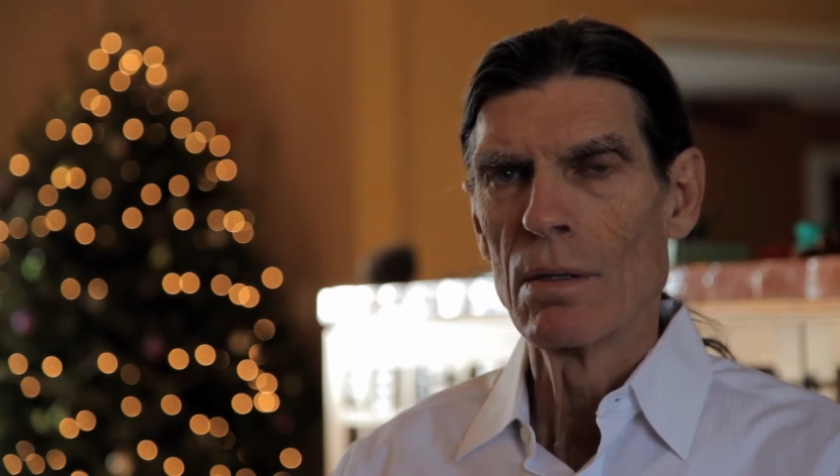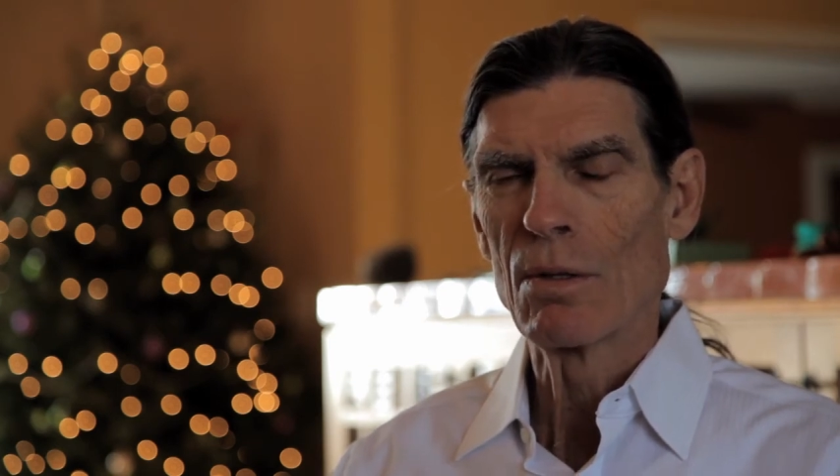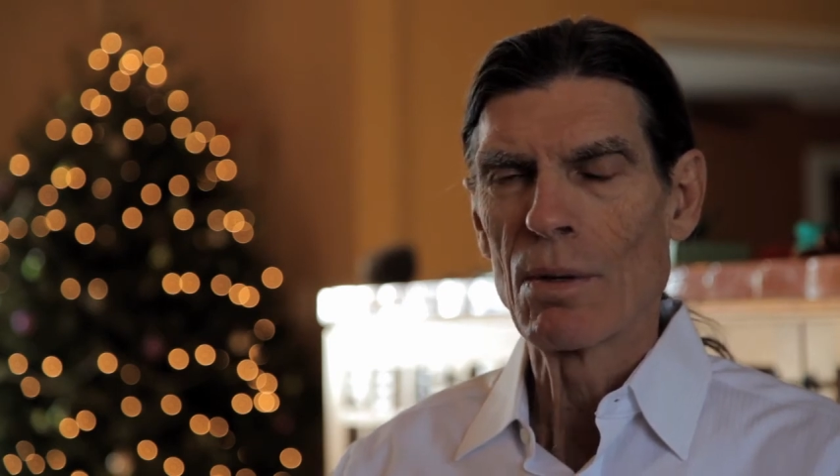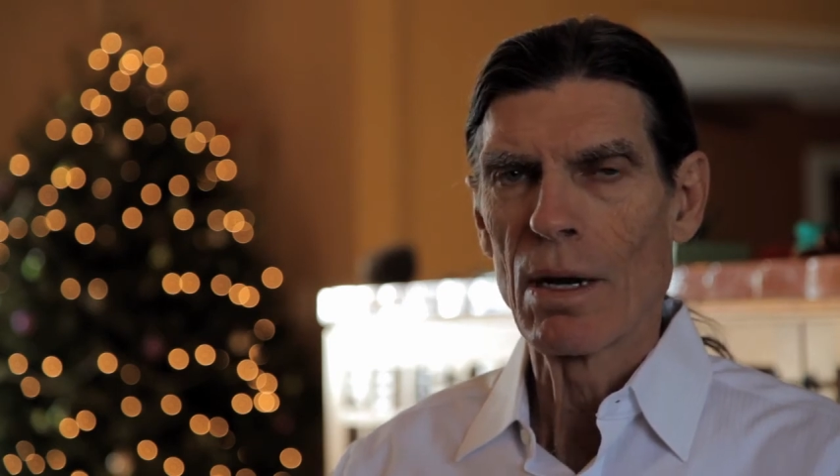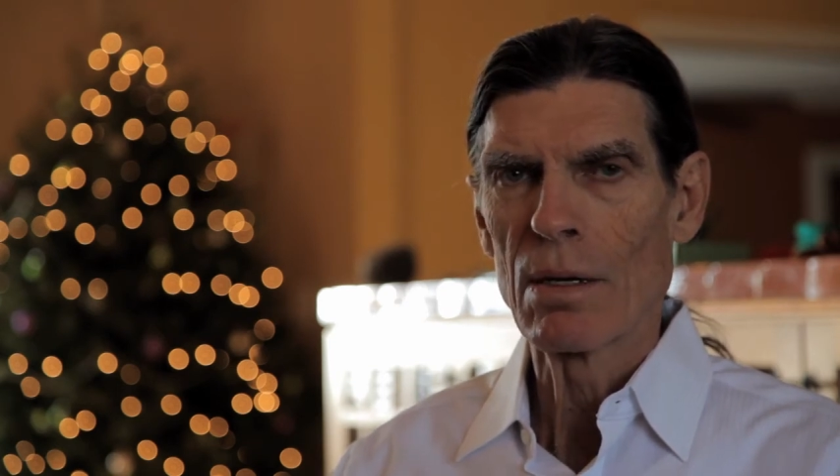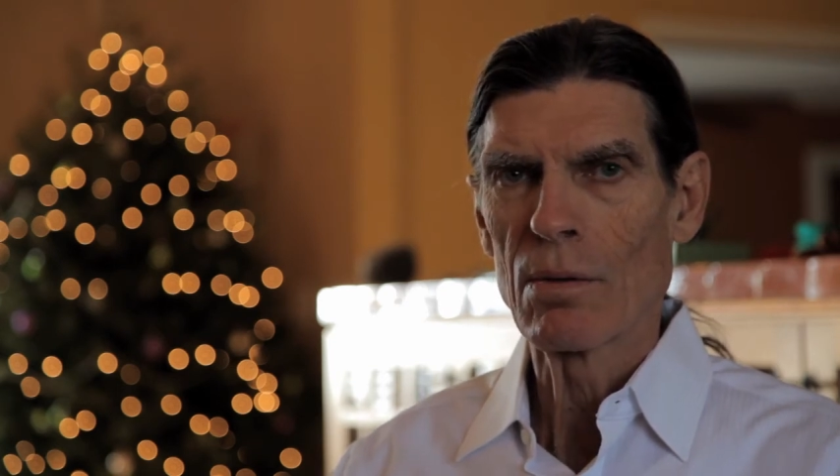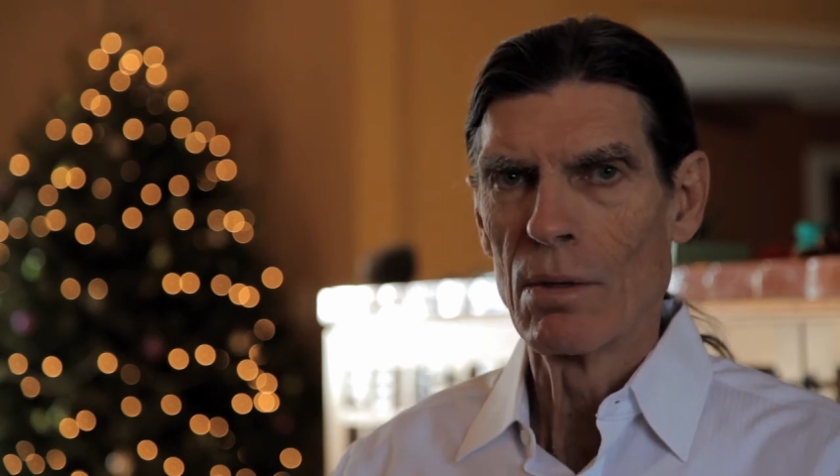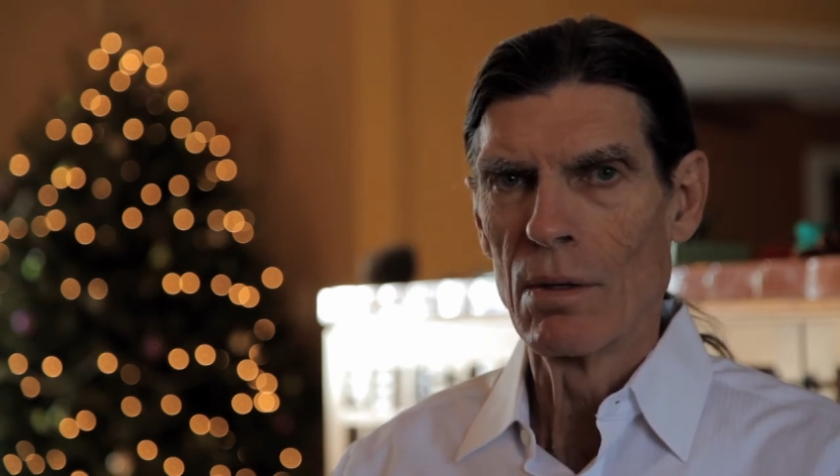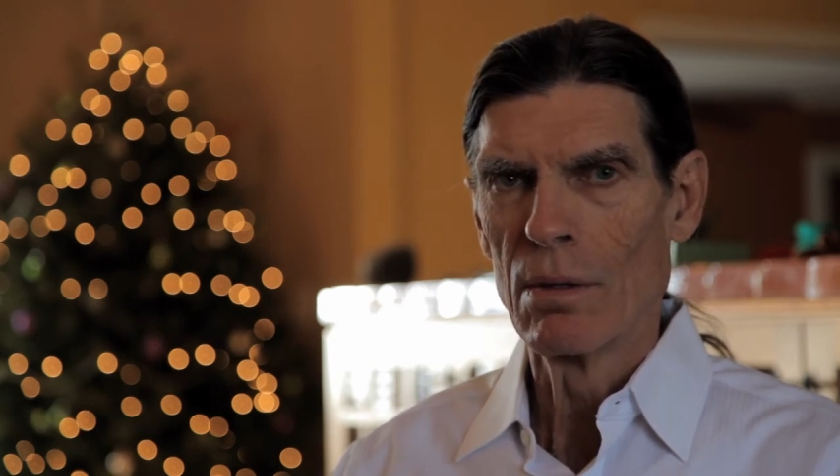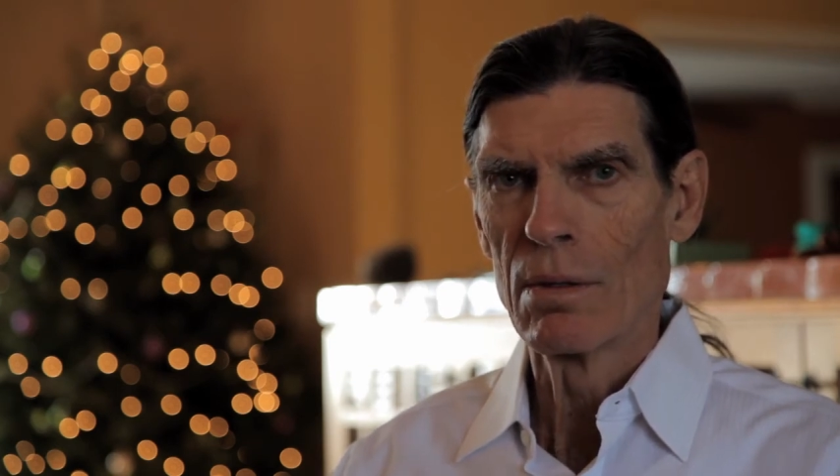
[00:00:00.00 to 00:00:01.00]

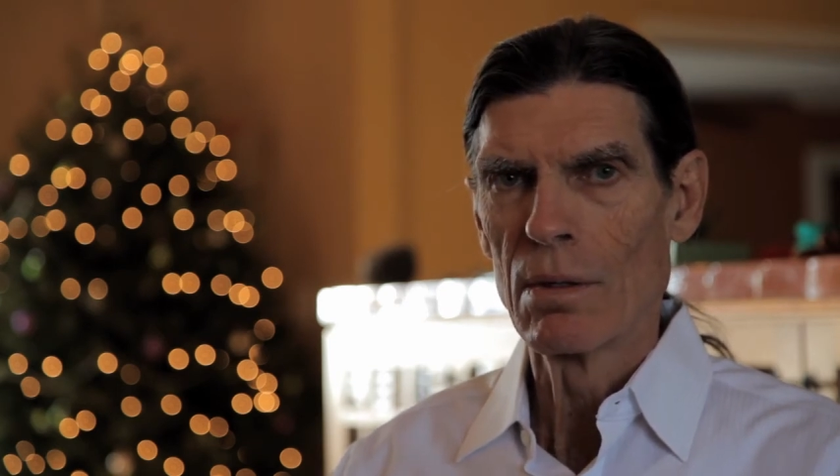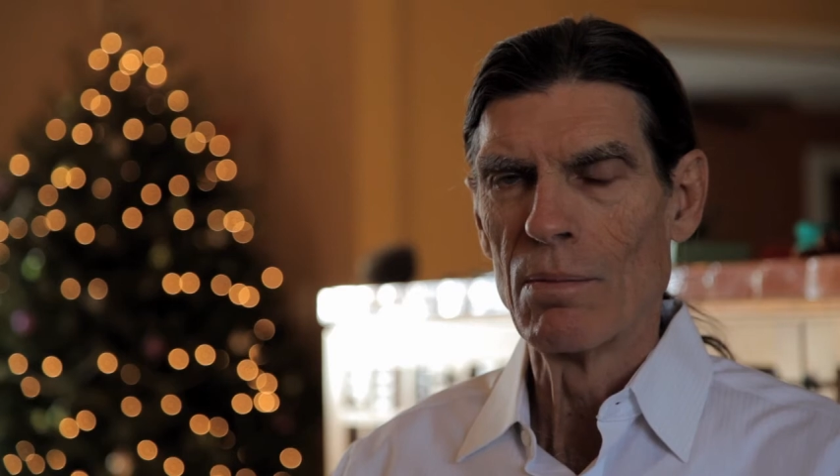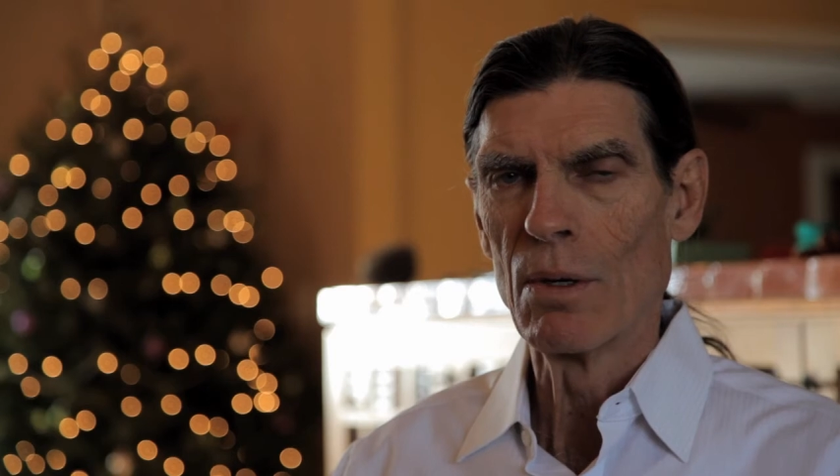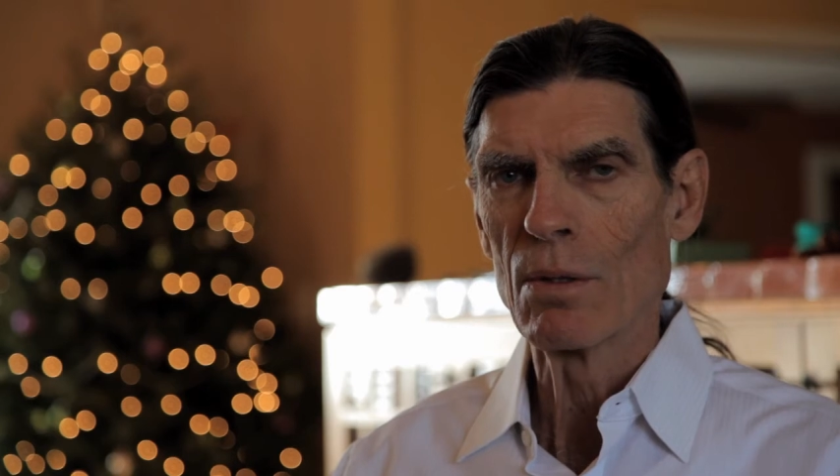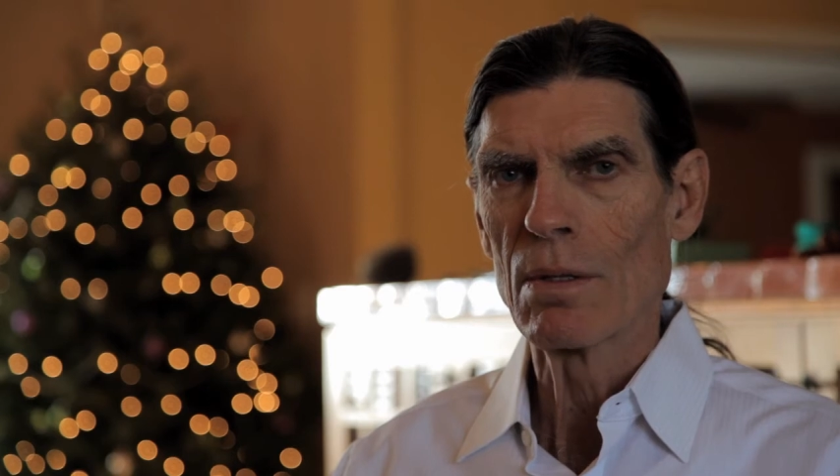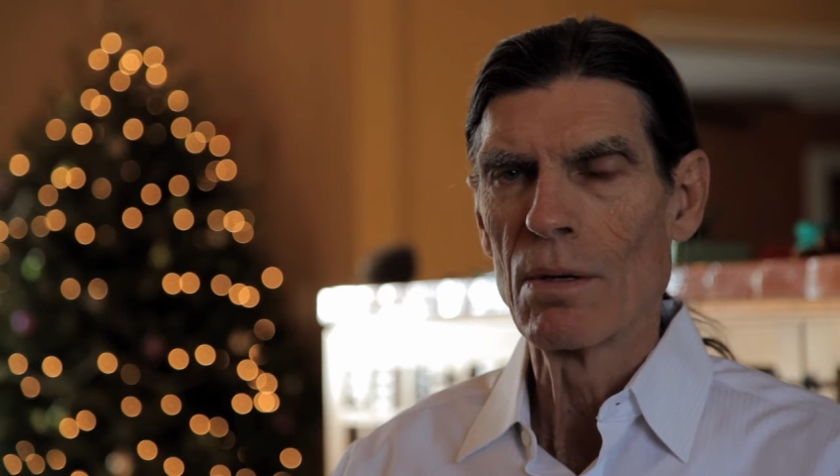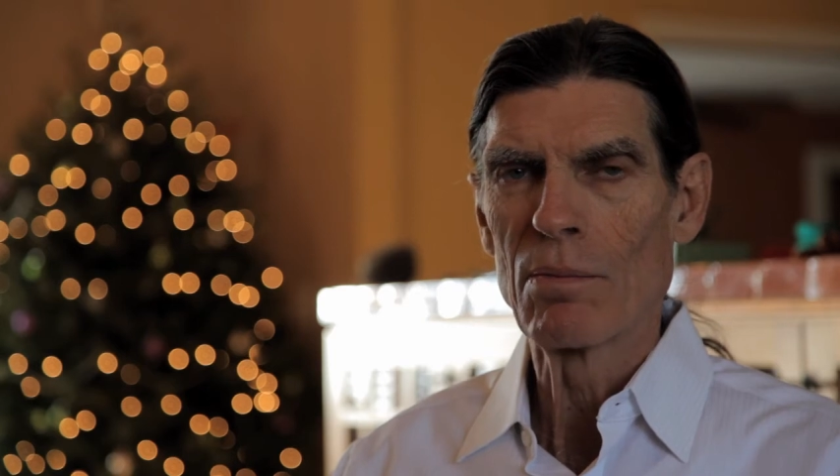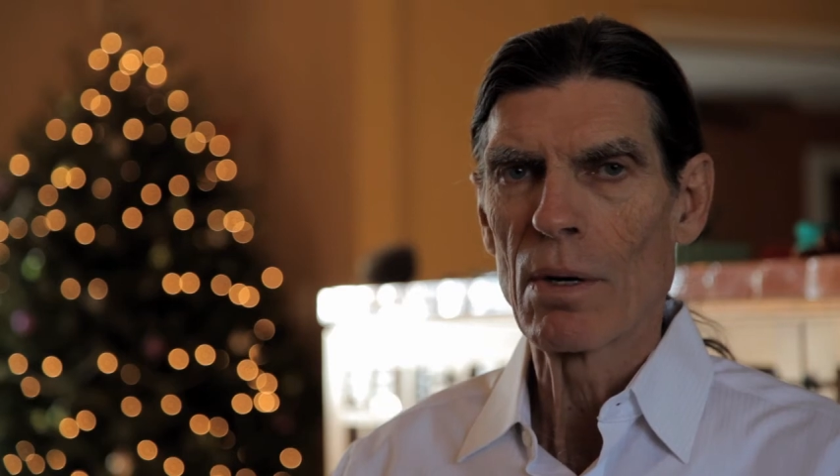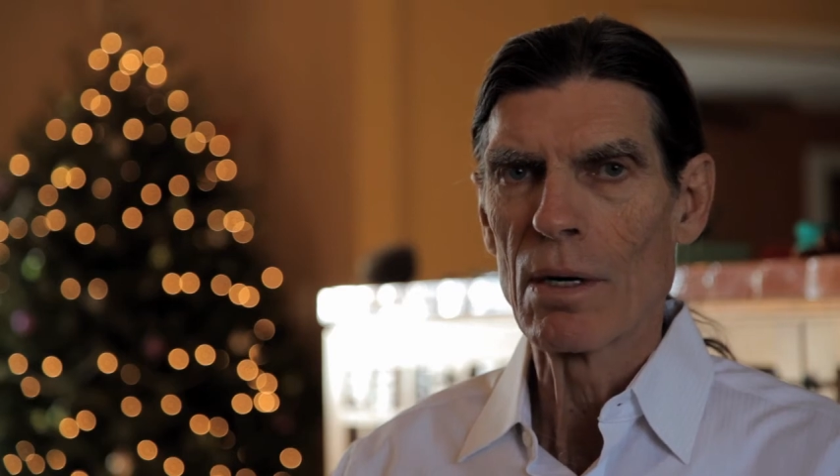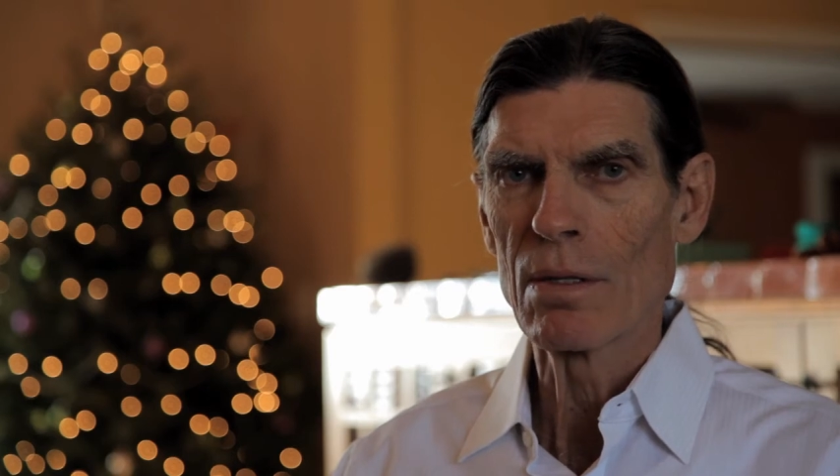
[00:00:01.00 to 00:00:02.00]
tranquil, the most in
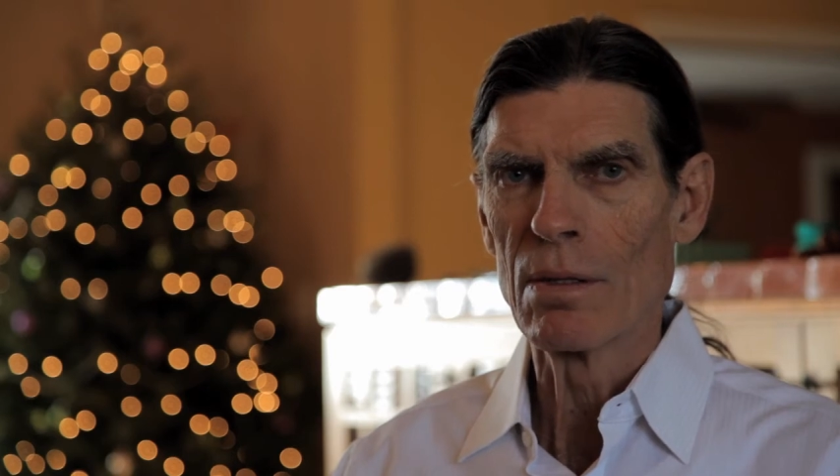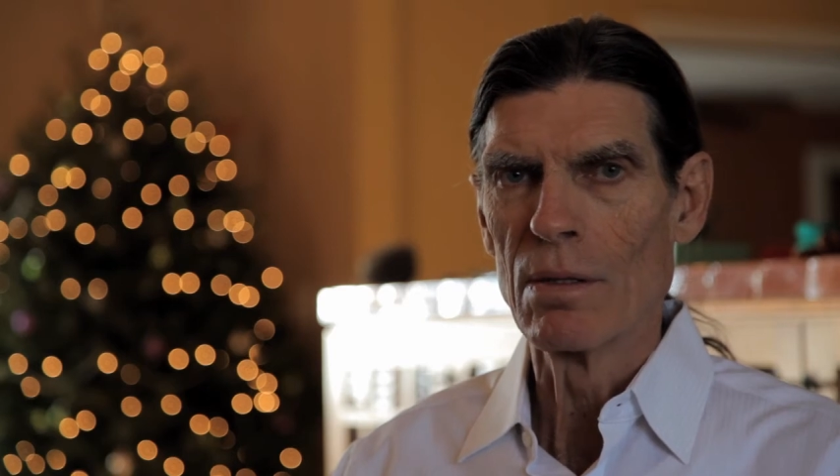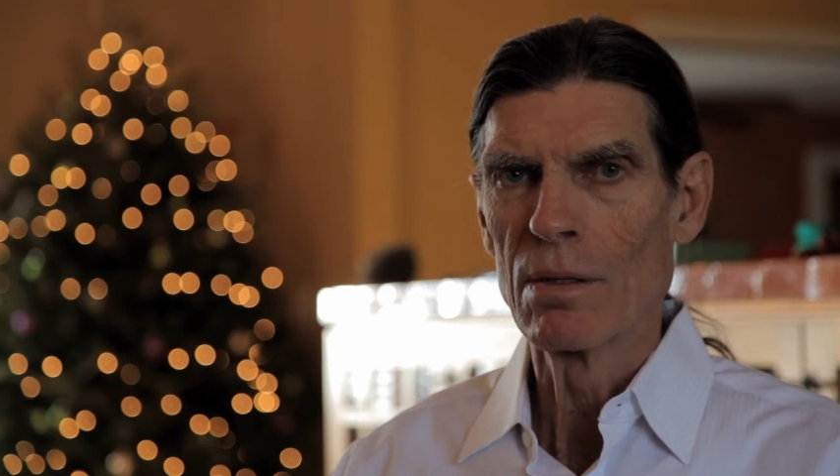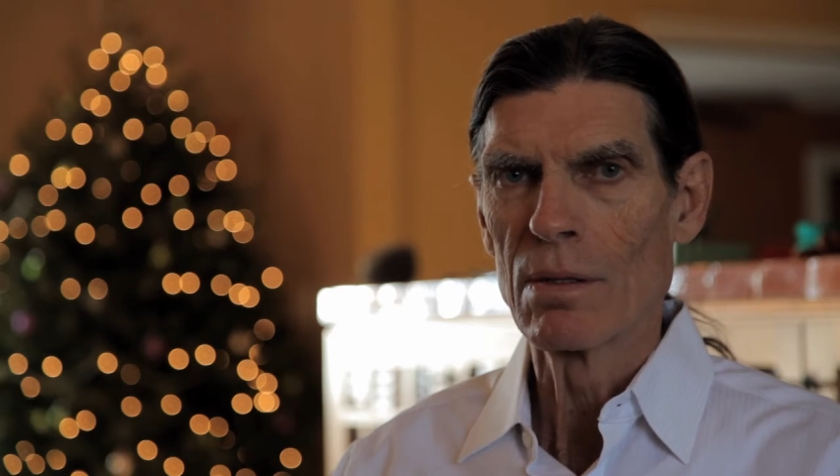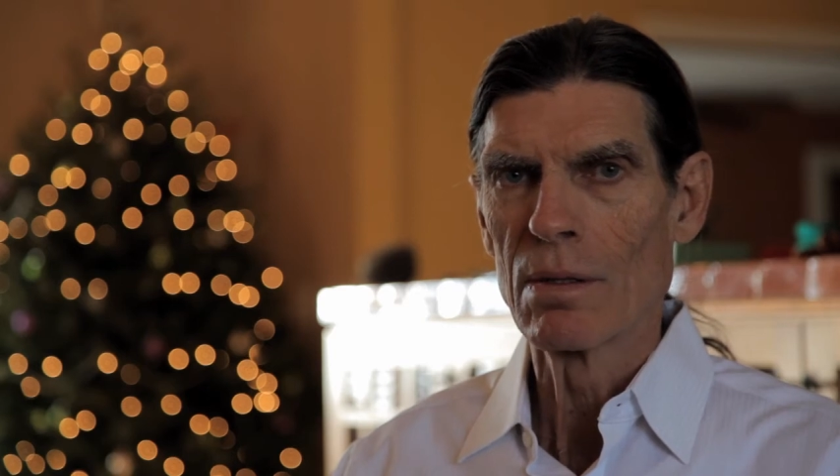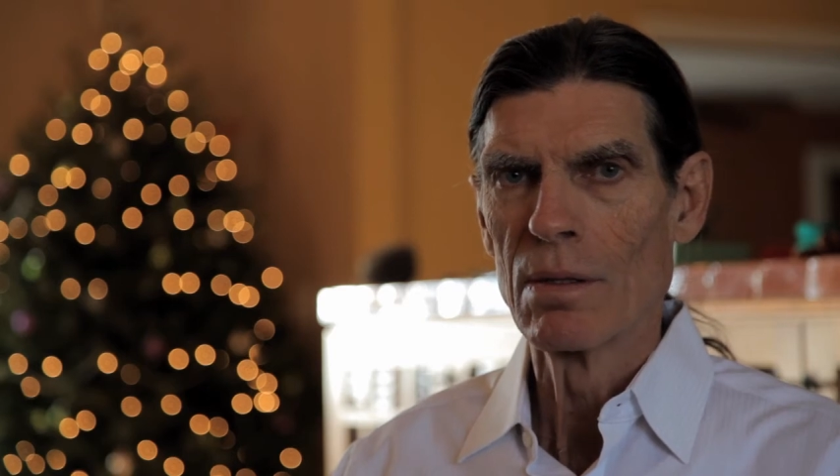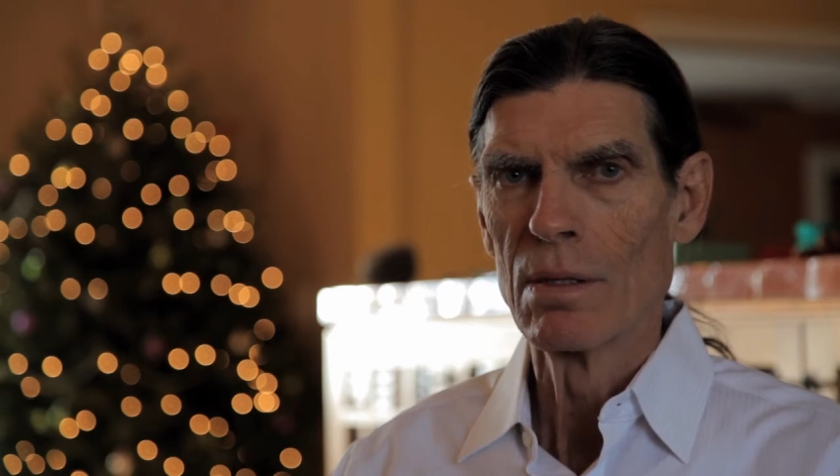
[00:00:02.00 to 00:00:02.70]
presence,